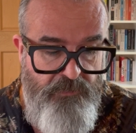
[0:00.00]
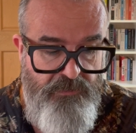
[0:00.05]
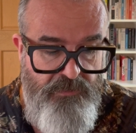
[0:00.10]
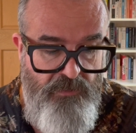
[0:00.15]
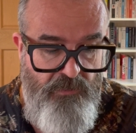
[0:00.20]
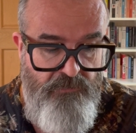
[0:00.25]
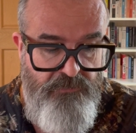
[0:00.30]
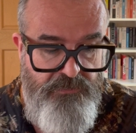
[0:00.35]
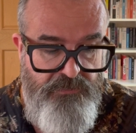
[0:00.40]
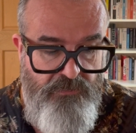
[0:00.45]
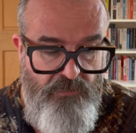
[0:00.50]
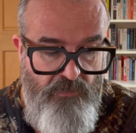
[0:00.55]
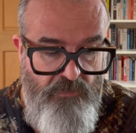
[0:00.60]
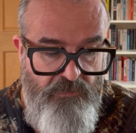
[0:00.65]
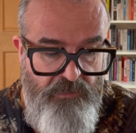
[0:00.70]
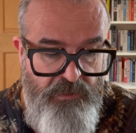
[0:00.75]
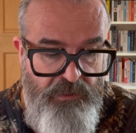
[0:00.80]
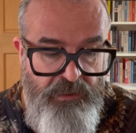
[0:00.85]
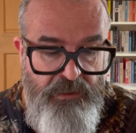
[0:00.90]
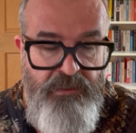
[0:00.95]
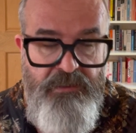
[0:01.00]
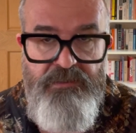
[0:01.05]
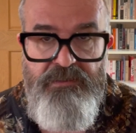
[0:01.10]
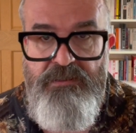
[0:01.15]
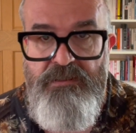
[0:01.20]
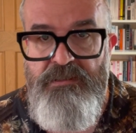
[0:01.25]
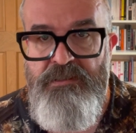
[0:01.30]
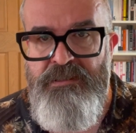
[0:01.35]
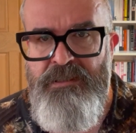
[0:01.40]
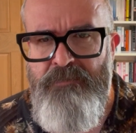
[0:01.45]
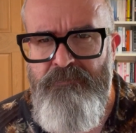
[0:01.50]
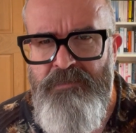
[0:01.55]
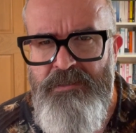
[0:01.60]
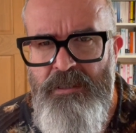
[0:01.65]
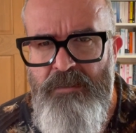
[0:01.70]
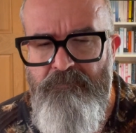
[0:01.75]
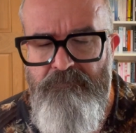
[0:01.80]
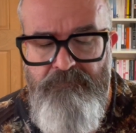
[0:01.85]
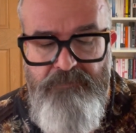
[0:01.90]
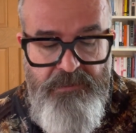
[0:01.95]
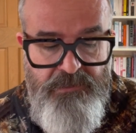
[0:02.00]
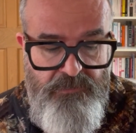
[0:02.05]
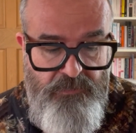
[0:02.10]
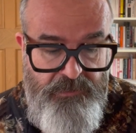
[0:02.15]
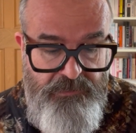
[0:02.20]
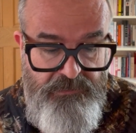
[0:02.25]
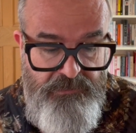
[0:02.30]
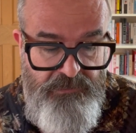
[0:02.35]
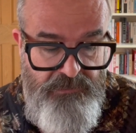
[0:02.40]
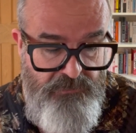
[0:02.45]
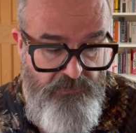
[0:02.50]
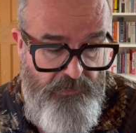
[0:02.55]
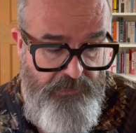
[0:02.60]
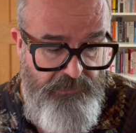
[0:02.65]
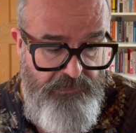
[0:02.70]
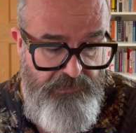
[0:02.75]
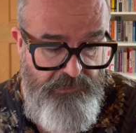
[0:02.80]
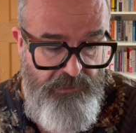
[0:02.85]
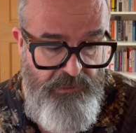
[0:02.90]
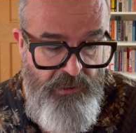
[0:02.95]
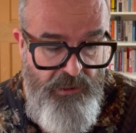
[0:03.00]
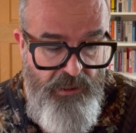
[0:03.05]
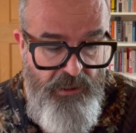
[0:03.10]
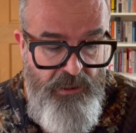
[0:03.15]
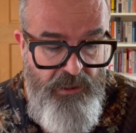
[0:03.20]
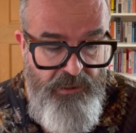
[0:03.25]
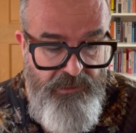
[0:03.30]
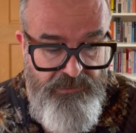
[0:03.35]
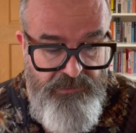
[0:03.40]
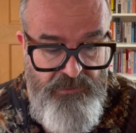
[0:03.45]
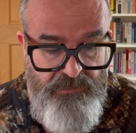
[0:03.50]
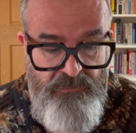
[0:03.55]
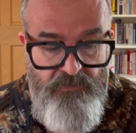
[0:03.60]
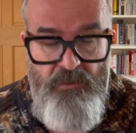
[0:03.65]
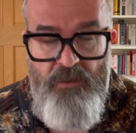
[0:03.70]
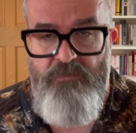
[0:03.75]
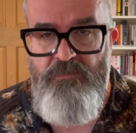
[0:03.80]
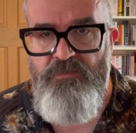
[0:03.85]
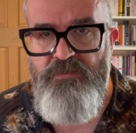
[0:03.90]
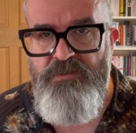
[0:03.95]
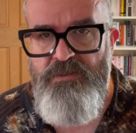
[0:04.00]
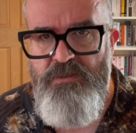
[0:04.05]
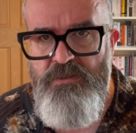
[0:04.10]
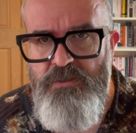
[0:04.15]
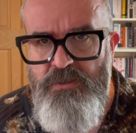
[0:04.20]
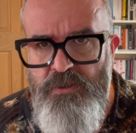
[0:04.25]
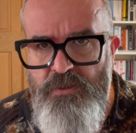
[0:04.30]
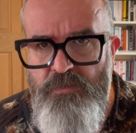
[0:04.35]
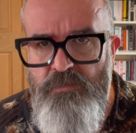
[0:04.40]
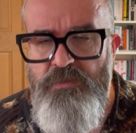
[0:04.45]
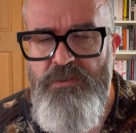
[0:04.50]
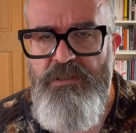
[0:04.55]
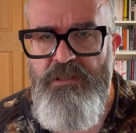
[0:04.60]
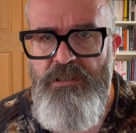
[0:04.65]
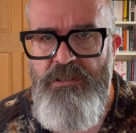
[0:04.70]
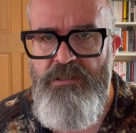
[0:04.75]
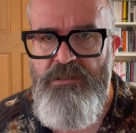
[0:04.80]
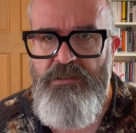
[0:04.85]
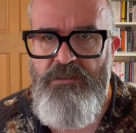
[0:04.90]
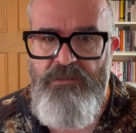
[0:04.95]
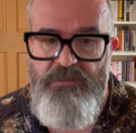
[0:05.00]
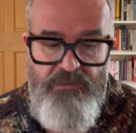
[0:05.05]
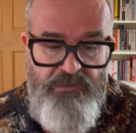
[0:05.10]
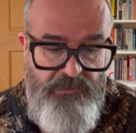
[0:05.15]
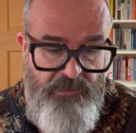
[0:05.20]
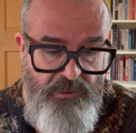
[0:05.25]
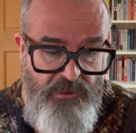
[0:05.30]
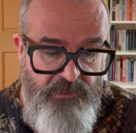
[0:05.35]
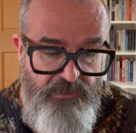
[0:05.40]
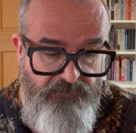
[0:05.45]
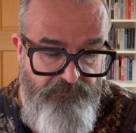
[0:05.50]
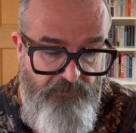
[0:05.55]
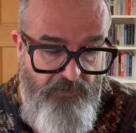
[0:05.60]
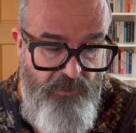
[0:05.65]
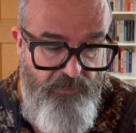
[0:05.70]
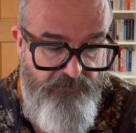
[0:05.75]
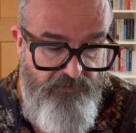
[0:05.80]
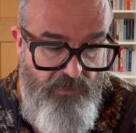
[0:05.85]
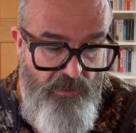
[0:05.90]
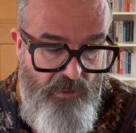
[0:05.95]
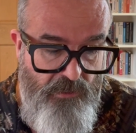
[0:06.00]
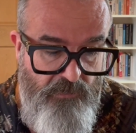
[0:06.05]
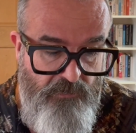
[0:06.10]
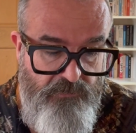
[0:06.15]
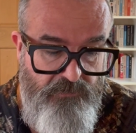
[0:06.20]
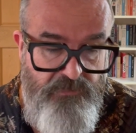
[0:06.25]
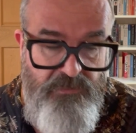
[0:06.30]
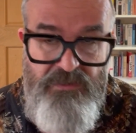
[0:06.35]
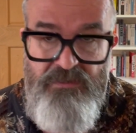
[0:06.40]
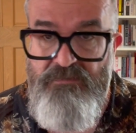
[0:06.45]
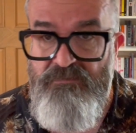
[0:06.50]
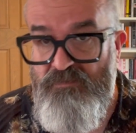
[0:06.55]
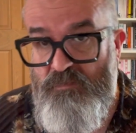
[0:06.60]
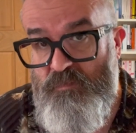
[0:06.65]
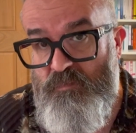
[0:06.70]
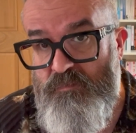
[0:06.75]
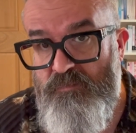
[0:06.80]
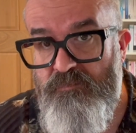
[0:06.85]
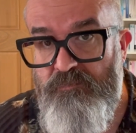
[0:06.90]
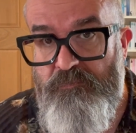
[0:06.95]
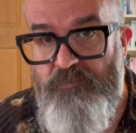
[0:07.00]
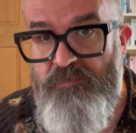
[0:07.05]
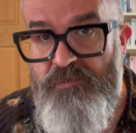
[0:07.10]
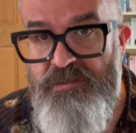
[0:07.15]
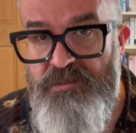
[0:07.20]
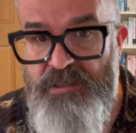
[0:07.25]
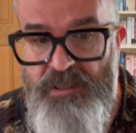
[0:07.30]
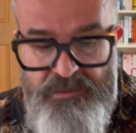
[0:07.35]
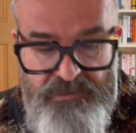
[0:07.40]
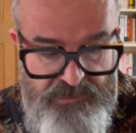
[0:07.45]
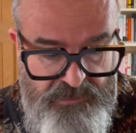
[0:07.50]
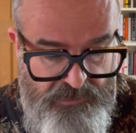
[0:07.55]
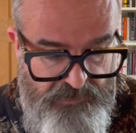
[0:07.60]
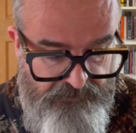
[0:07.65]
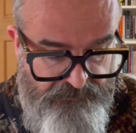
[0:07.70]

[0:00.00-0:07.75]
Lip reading: goal scorer since September 2020. So across 2 seasons, 35 goals, pretty sexy.